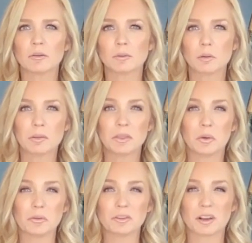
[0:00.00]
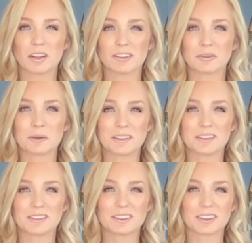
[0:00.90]
What would those
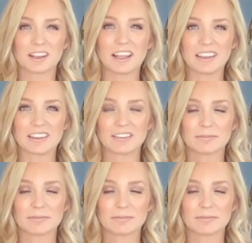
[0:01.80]
consequences look like?